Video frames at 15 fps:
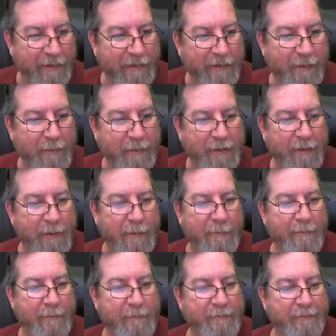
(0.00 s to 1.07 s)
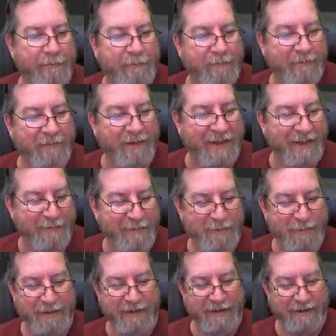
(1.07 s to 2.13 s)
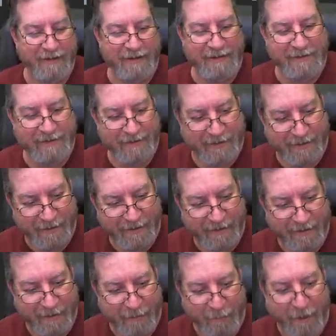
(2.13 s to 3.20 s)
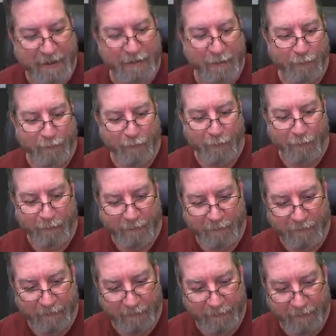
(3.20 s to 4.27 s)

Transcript: There we go. That was pretty good, Dustin. Run, you fools.